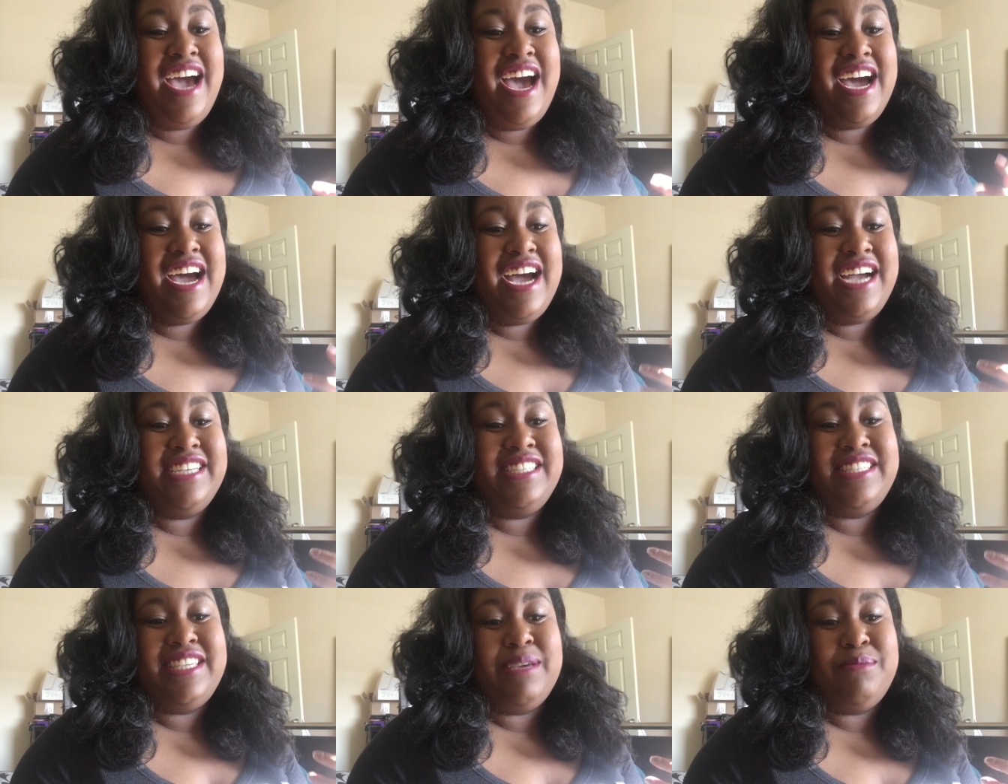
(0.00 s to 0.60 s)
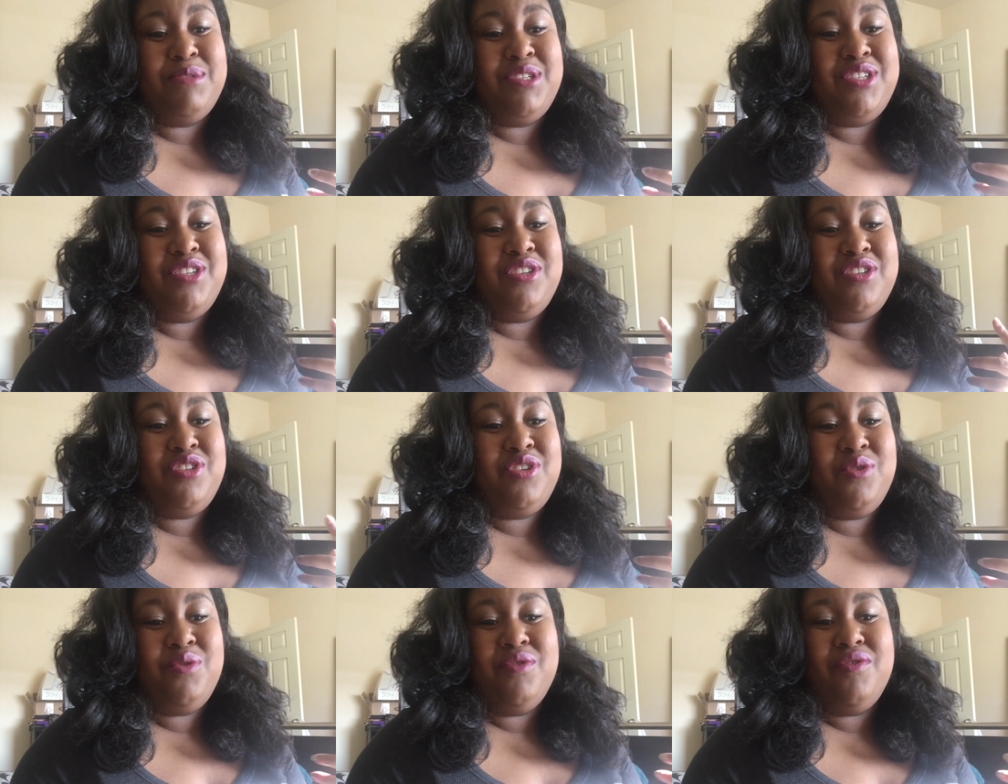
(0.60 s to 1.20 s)
i
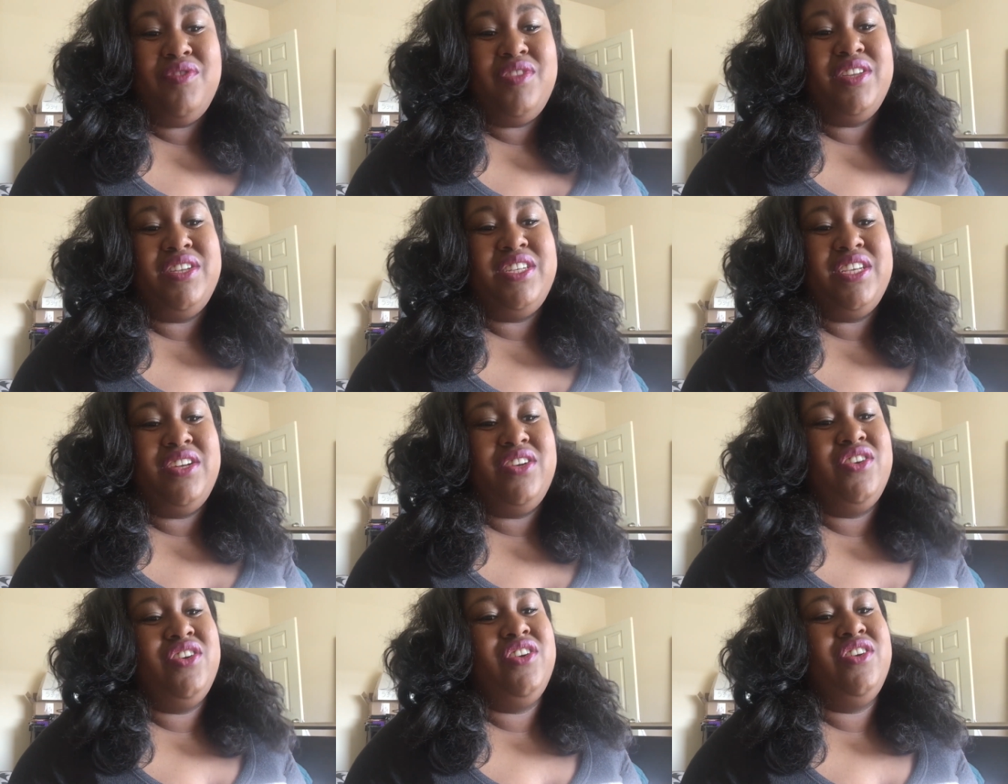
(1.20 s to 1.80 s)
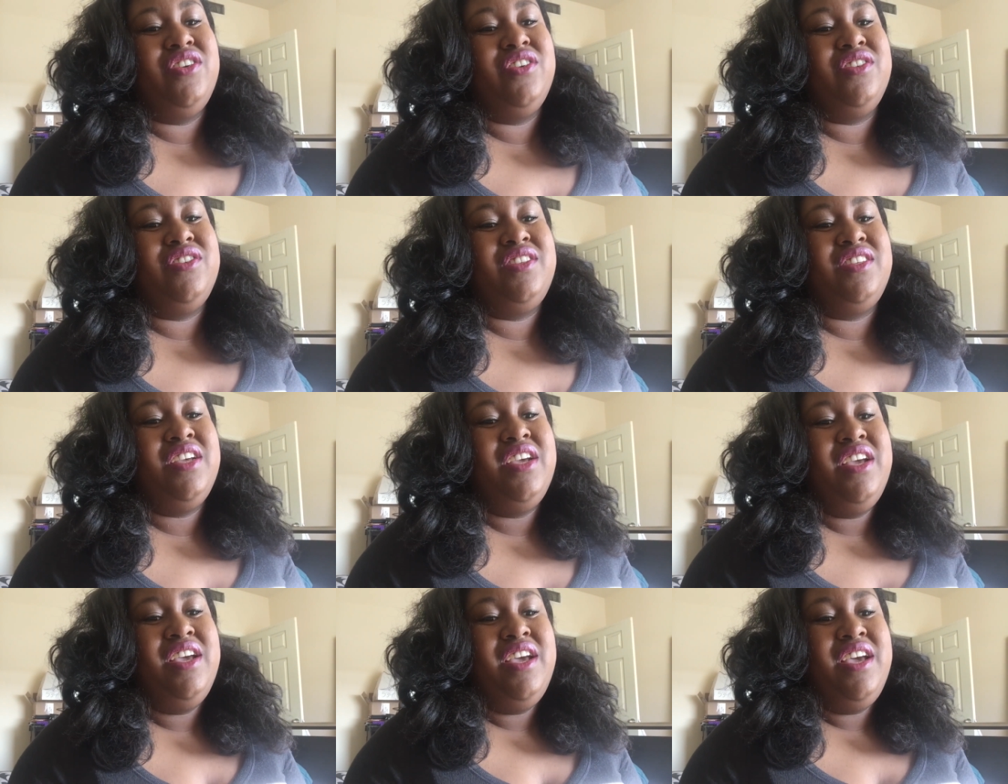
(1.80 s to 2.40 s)
skipped two of the
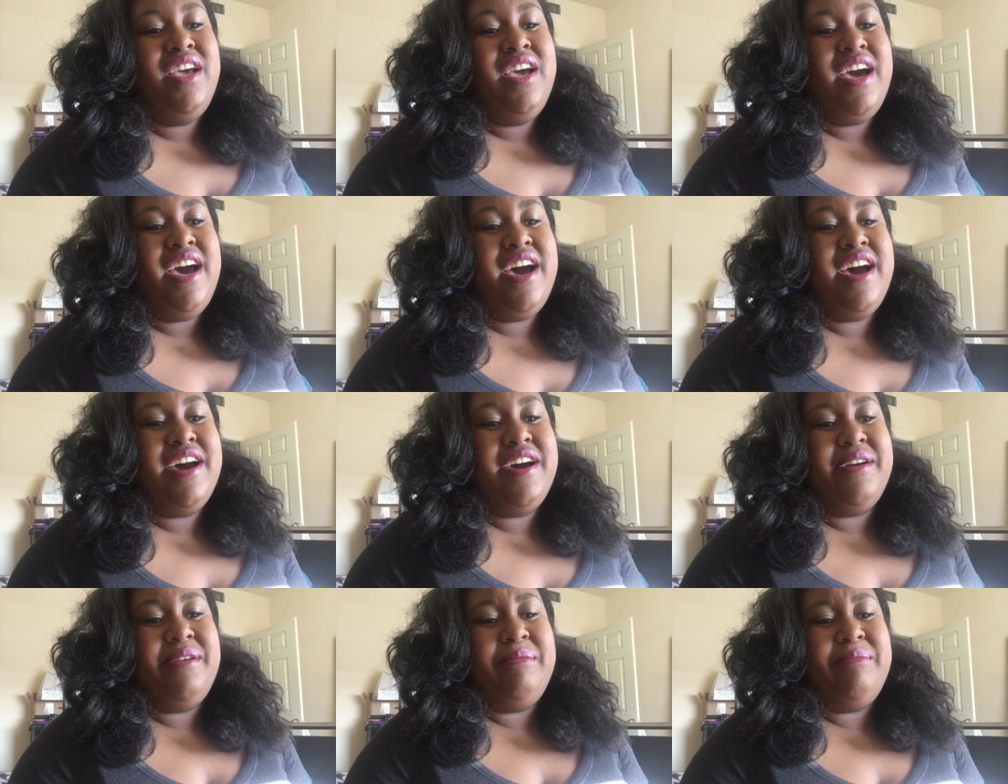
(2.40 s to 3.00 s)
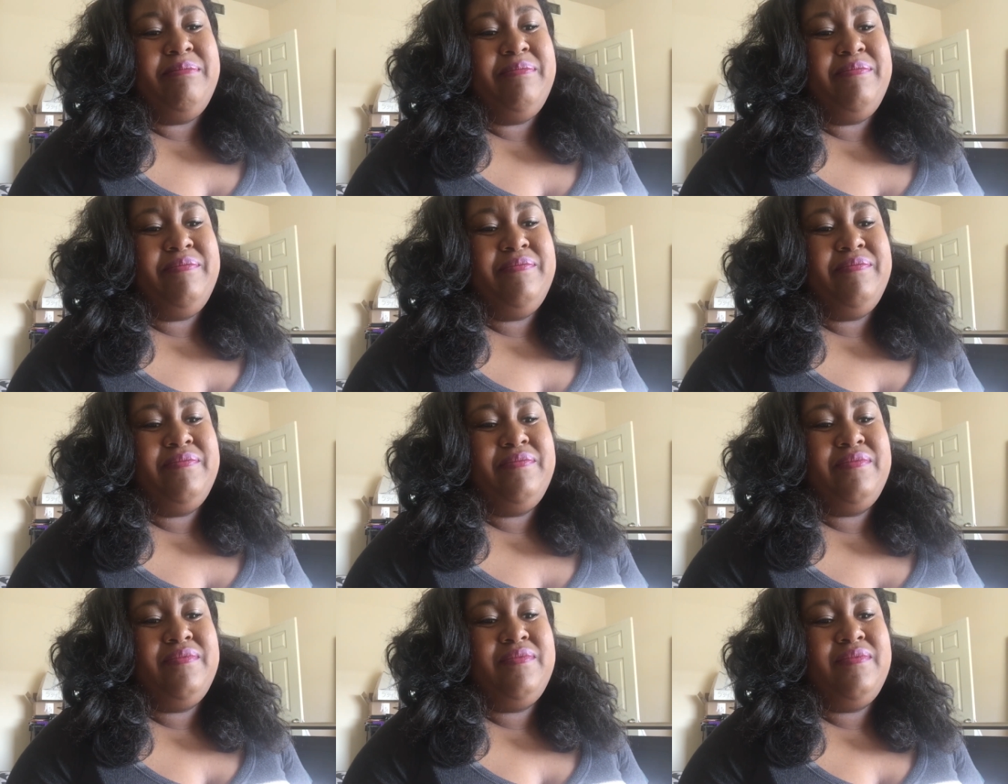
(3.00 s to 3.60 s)
dinners
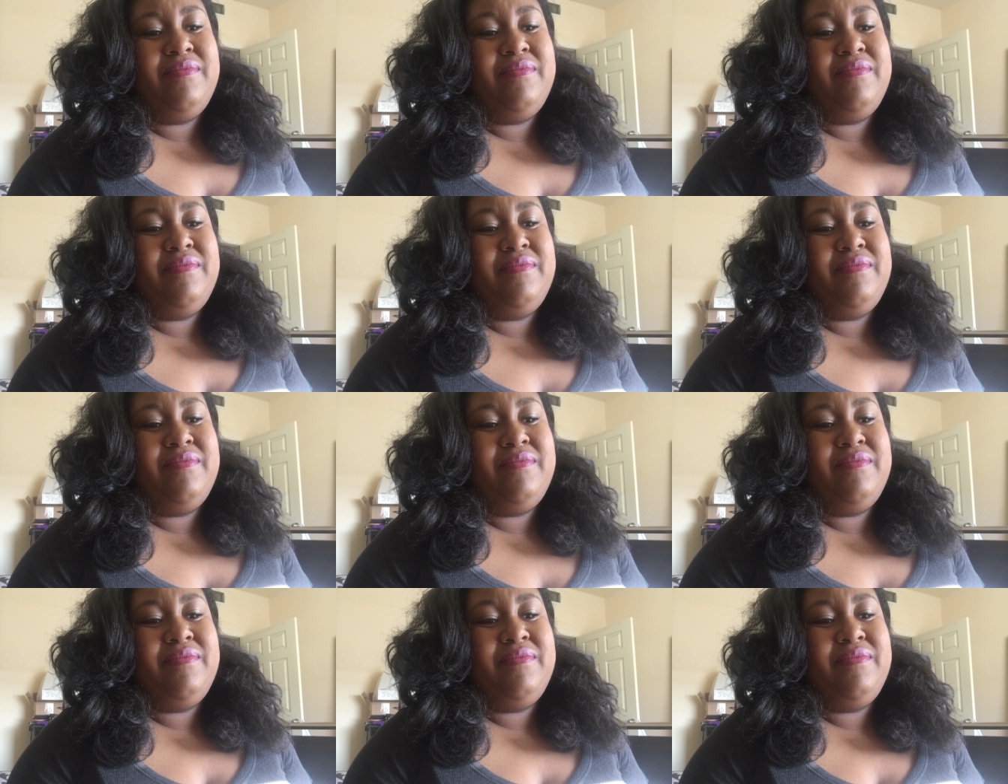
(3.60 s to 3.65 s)
um,